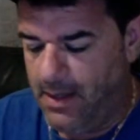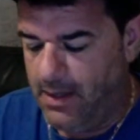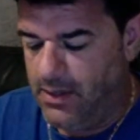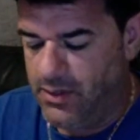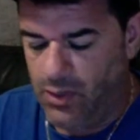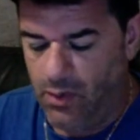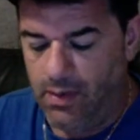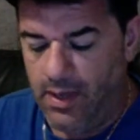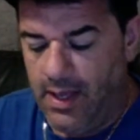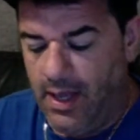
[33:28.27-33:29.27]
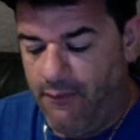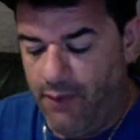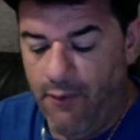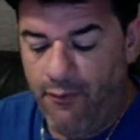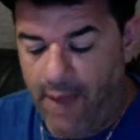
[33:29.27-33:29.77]
So if
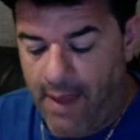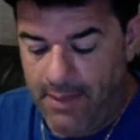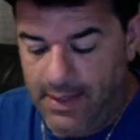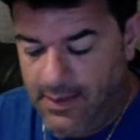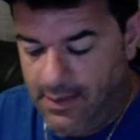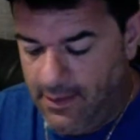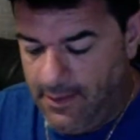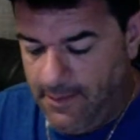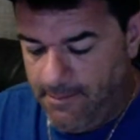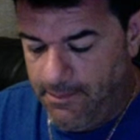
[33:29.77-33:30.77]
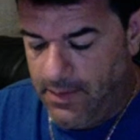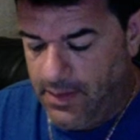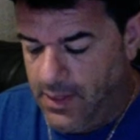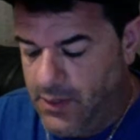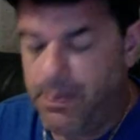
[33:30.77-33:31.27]
your family
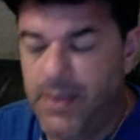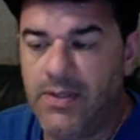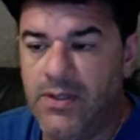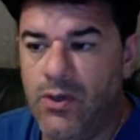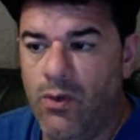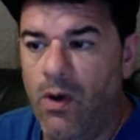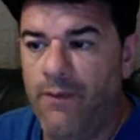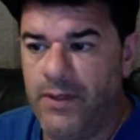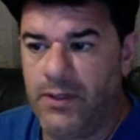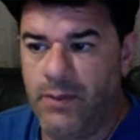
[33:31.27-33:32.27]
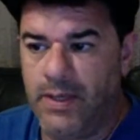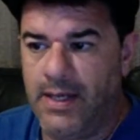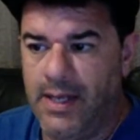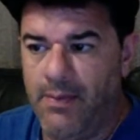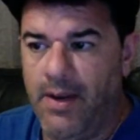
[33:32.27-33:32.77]
is pissing you off this week,
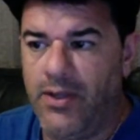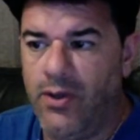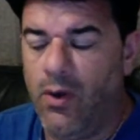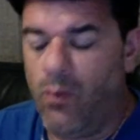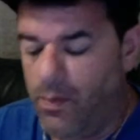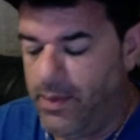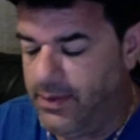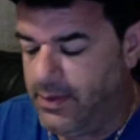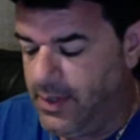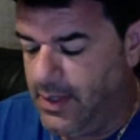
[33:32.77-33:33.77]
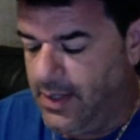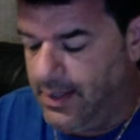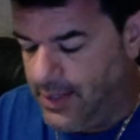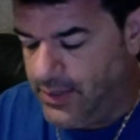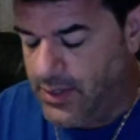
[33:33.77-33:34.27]
Libra, and you're a woman,
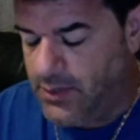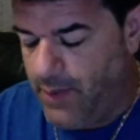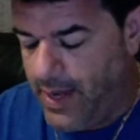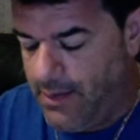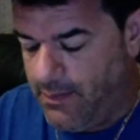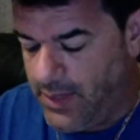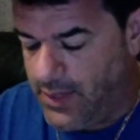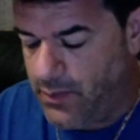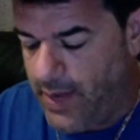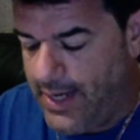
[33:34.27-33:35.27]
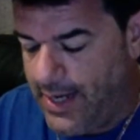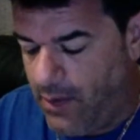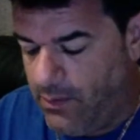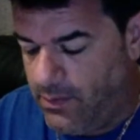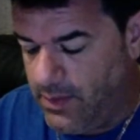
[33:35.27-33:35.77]
then just wait it
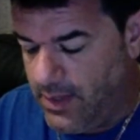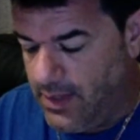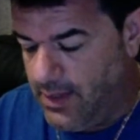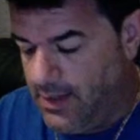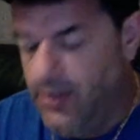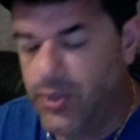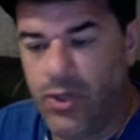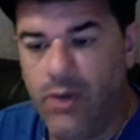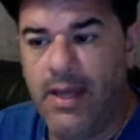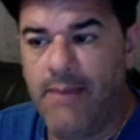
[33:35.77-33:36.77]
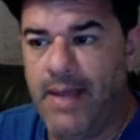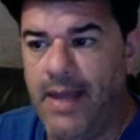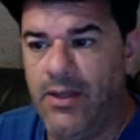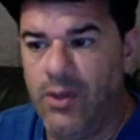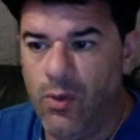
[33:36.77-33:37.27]
out. Show them
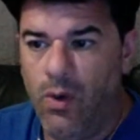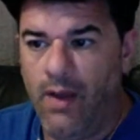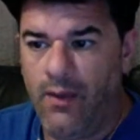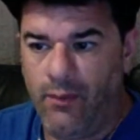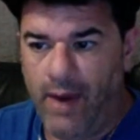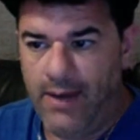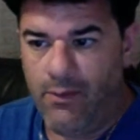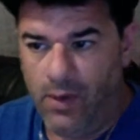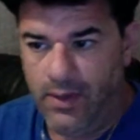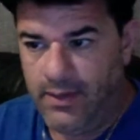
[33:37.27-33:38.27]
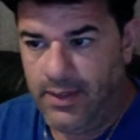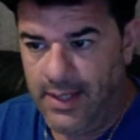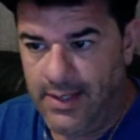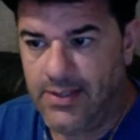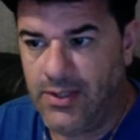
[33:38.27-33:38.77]
that you are the right one
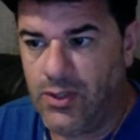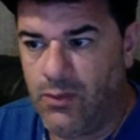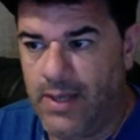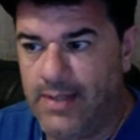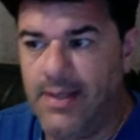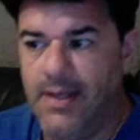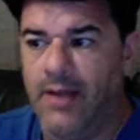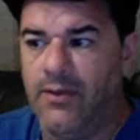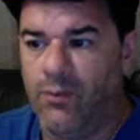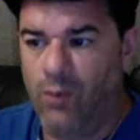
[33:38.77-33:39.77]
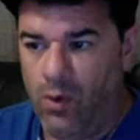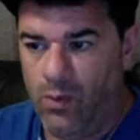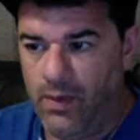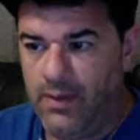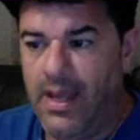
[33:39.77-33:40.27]
in the situation and not the wrong one.